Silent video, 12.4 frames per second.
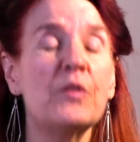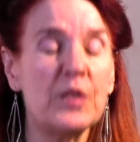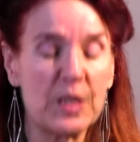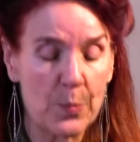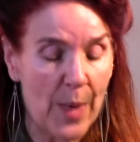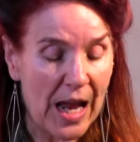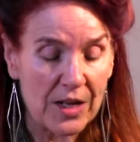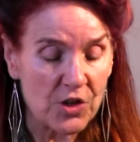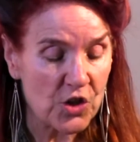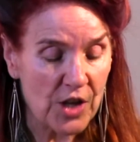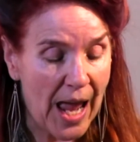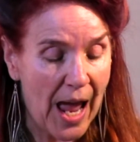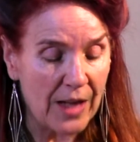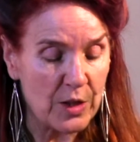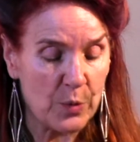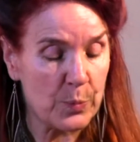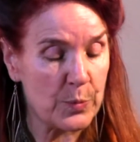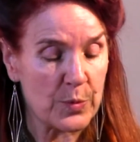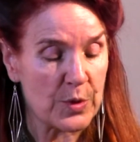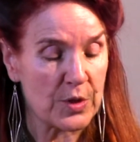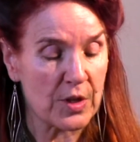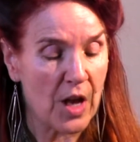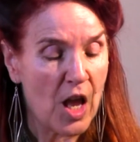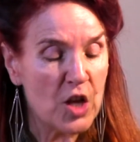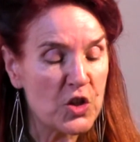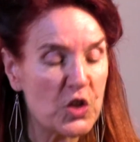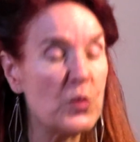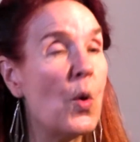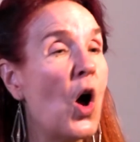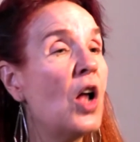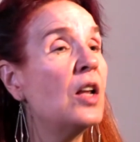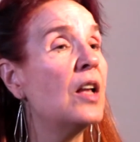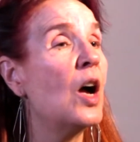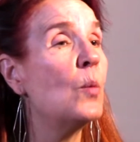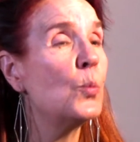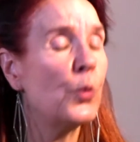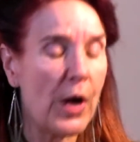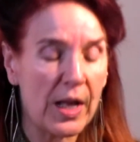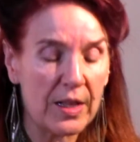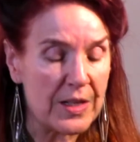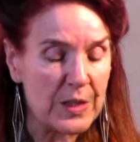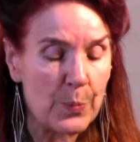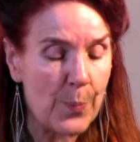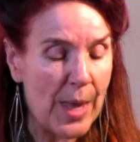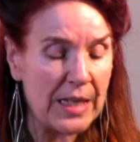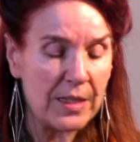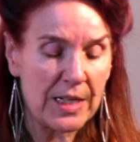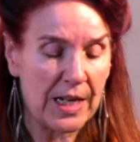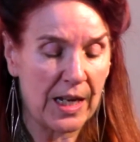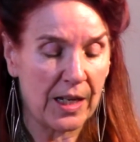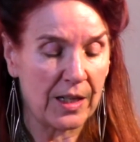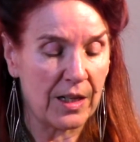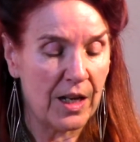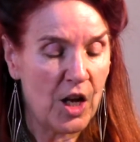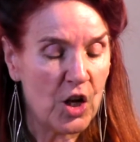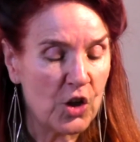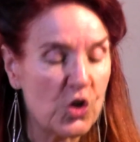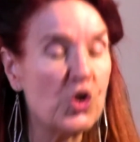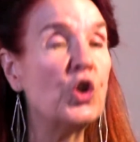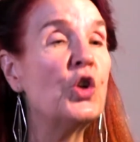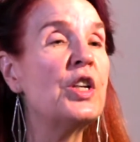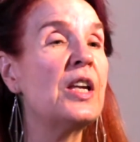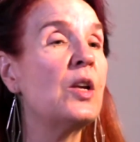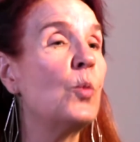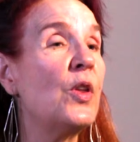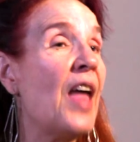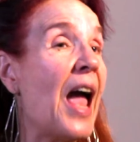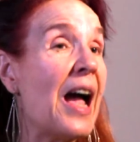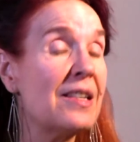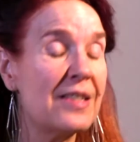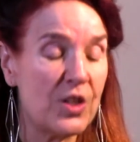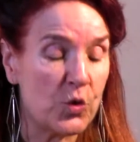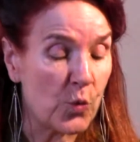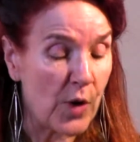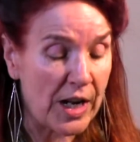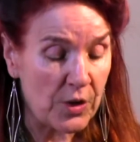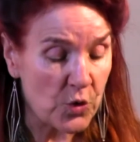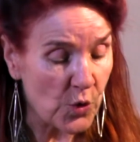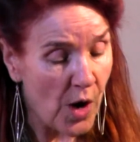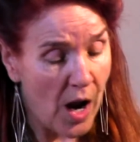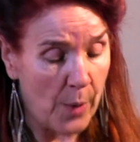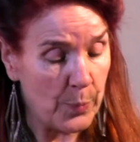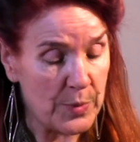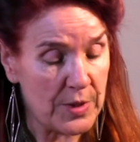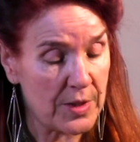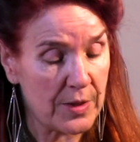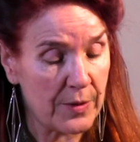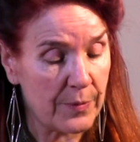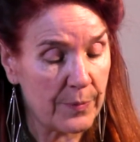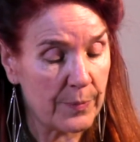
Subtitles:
of smashed atoms, small umbrellas bending, dirty with acid raindrops.